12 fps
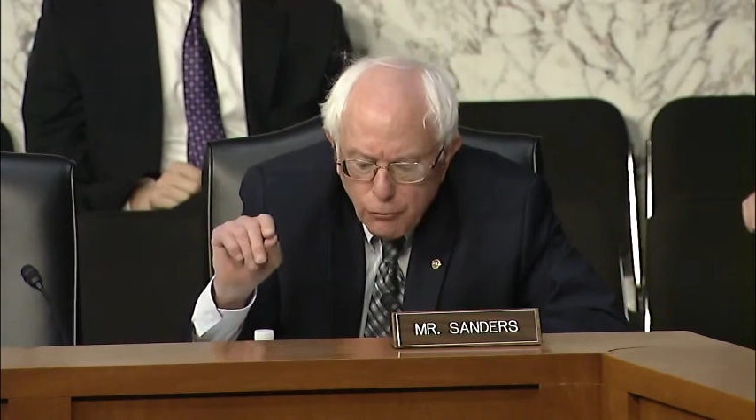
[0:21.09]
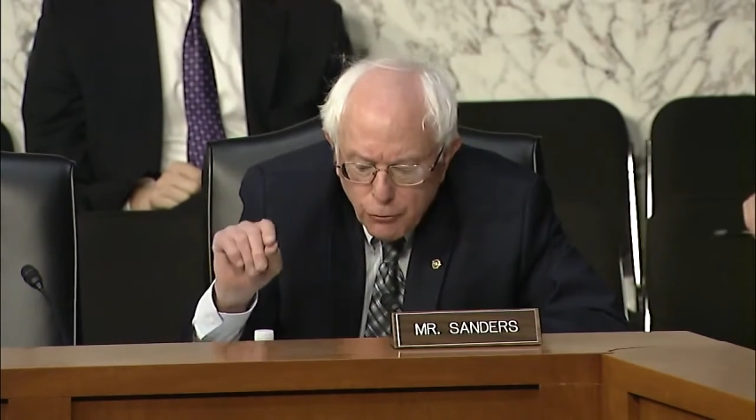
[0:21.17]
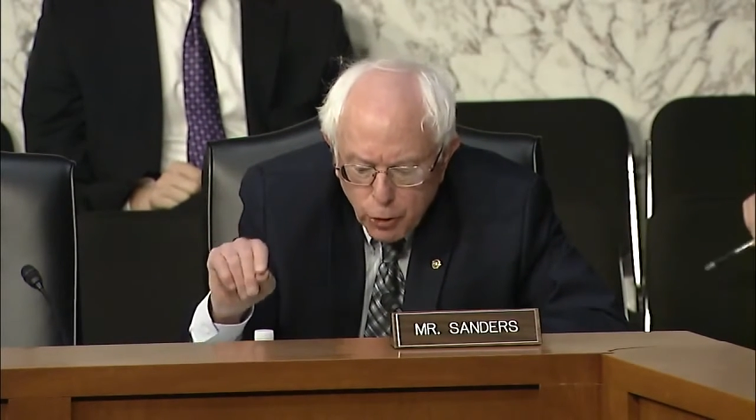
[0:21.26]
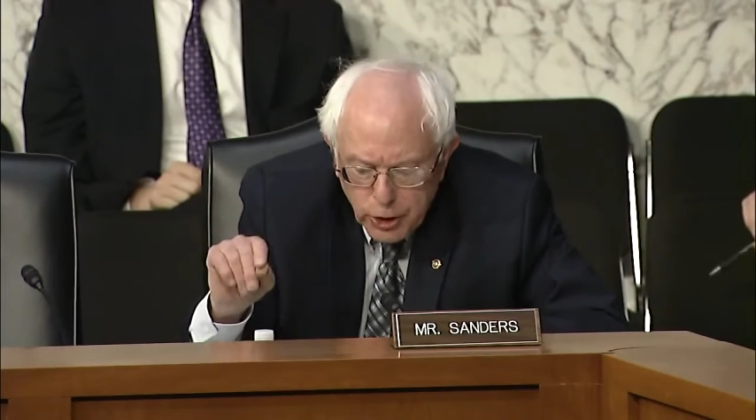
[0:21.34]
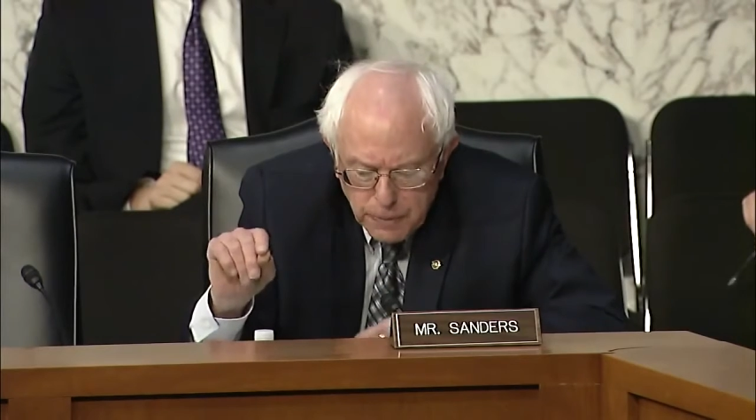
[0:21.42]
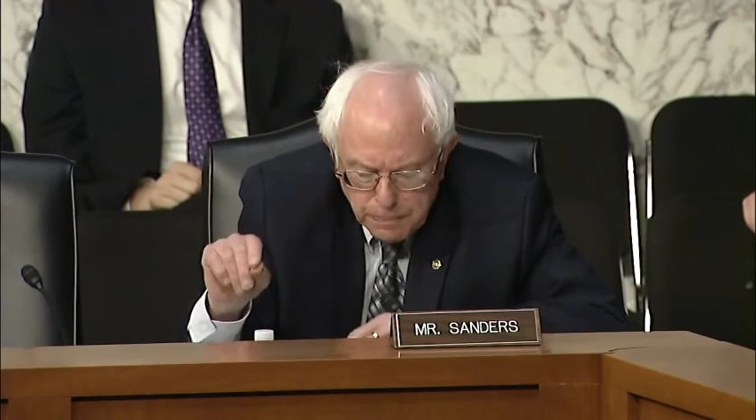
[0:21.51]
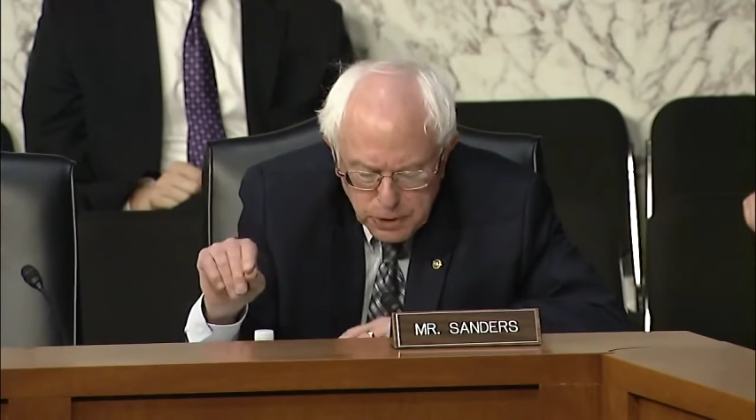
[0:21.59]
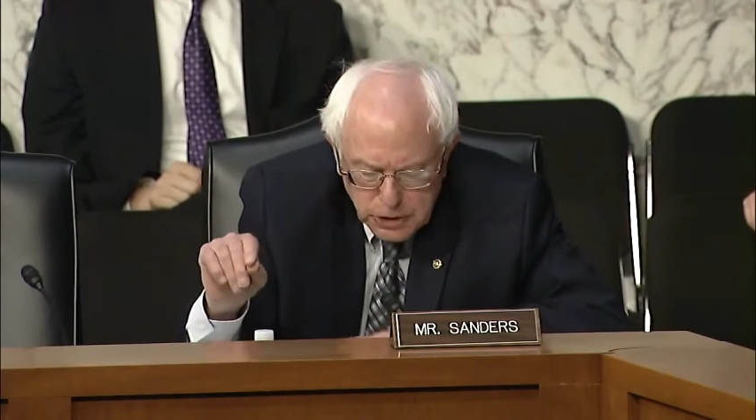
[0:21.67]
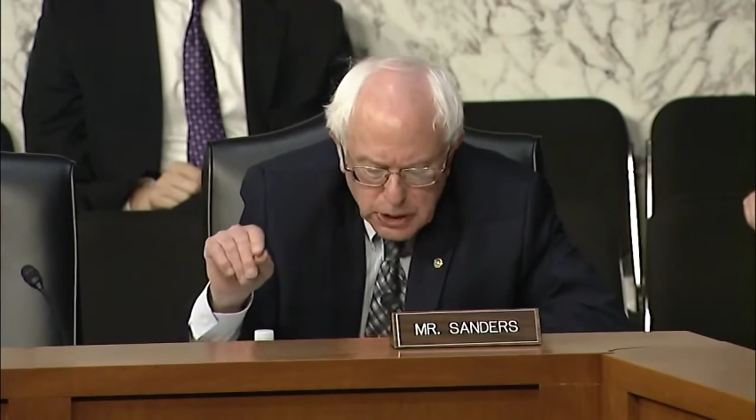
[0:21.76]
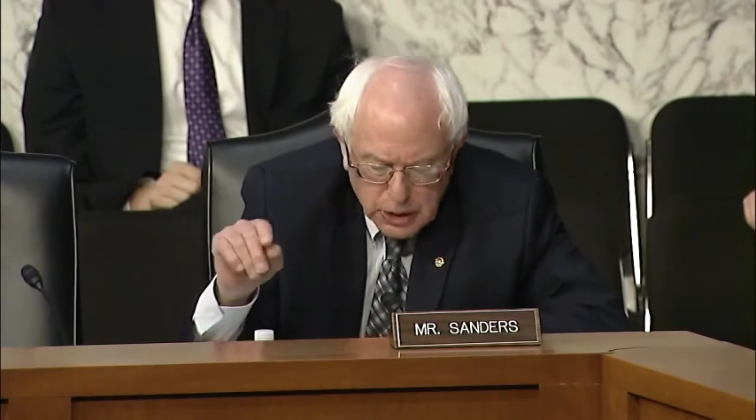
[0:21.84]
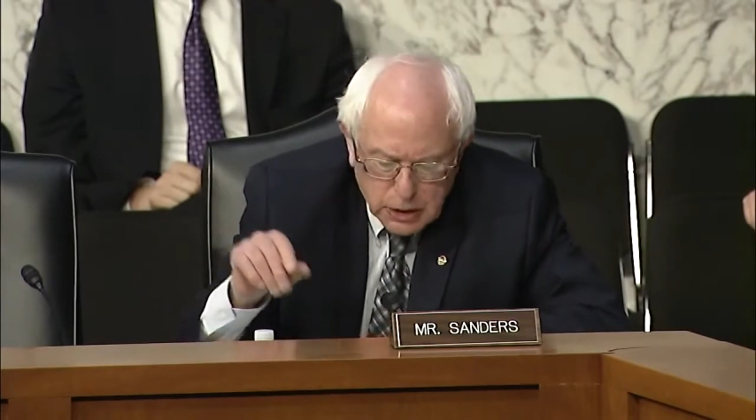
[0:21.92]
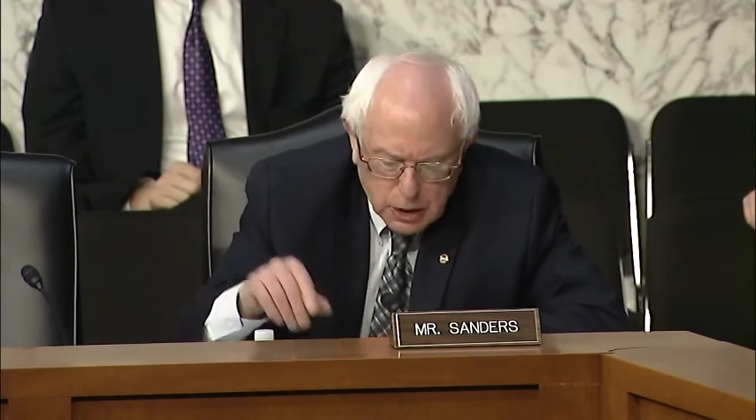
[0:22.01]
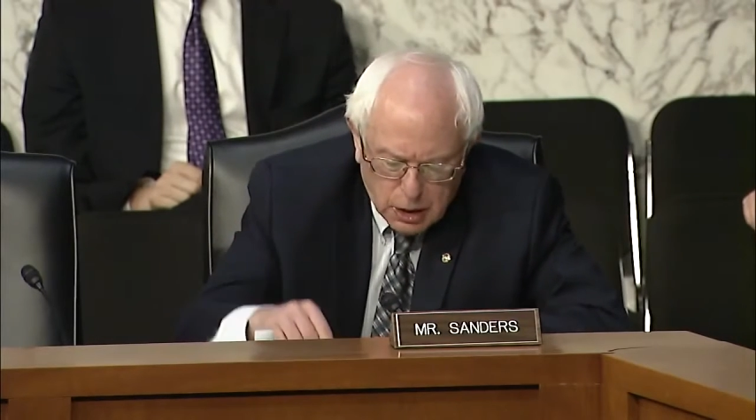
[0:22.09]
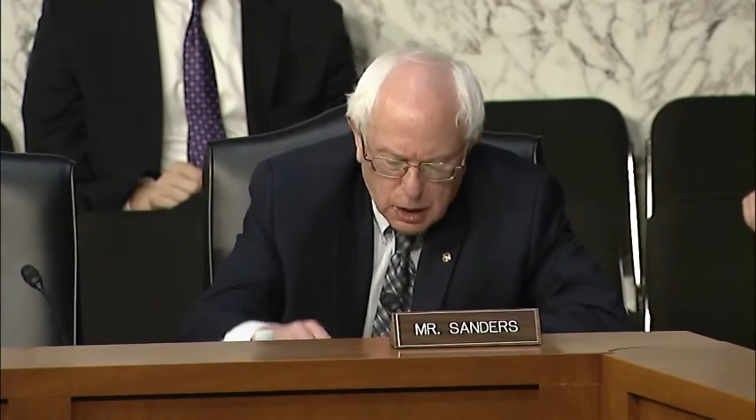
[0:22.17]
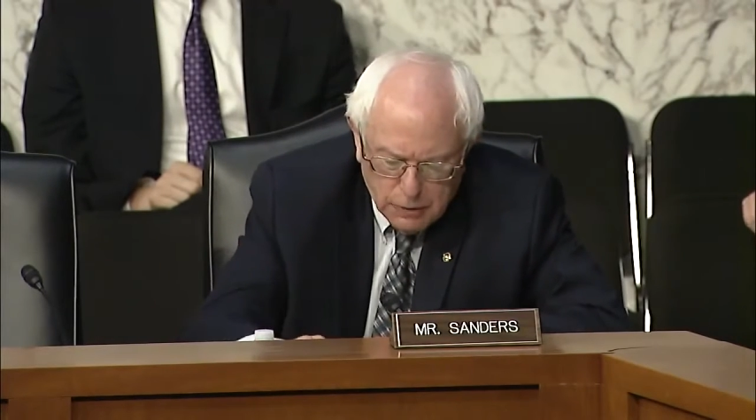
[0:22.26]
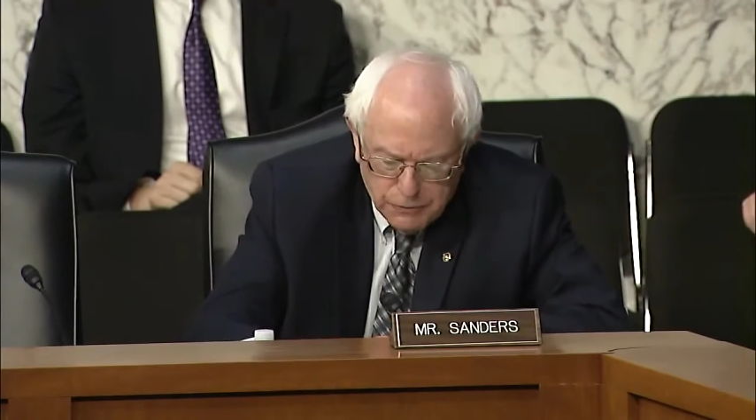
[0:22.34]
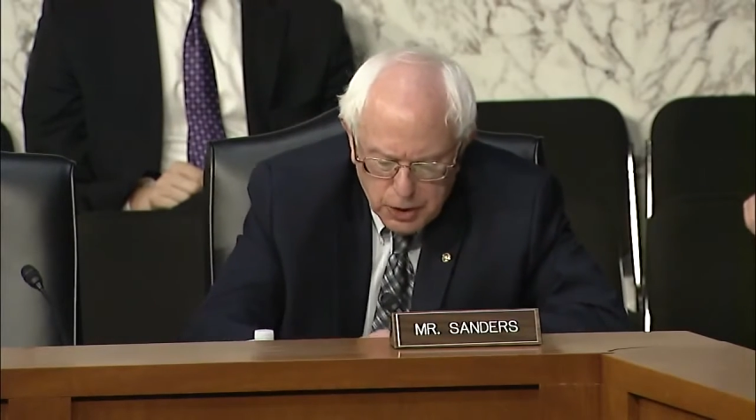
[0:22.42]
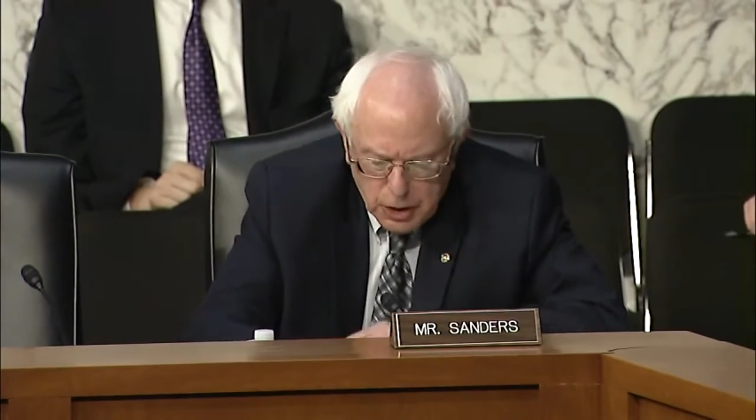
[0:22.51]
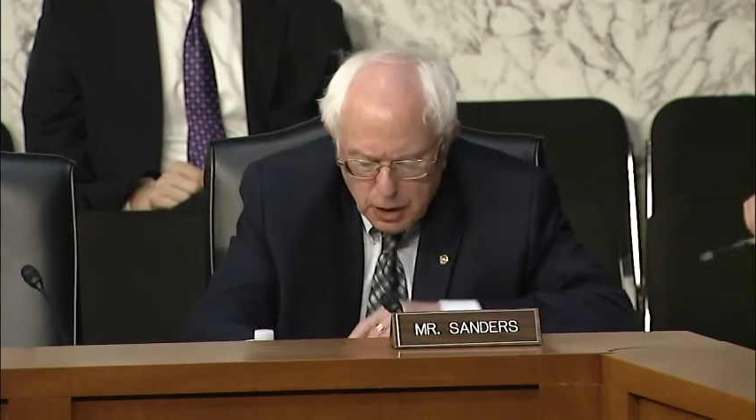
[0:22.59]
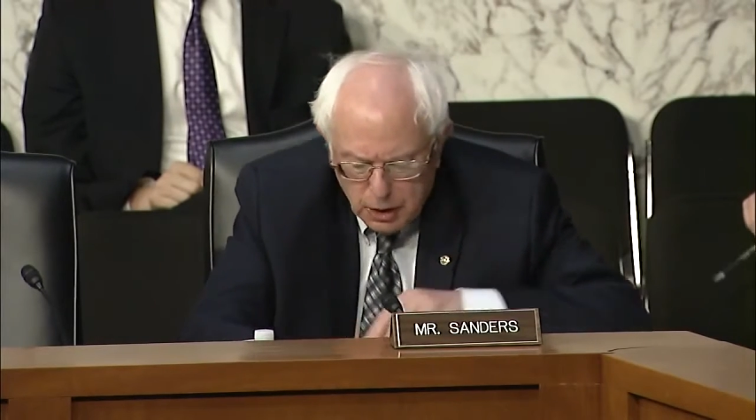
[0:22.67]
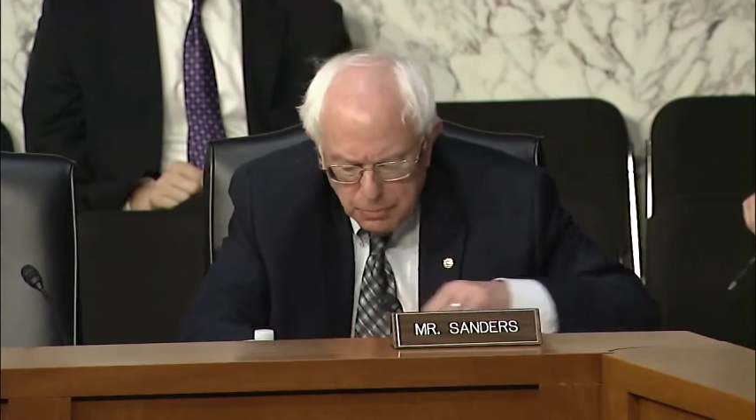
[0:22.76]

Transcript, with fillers: 40% of the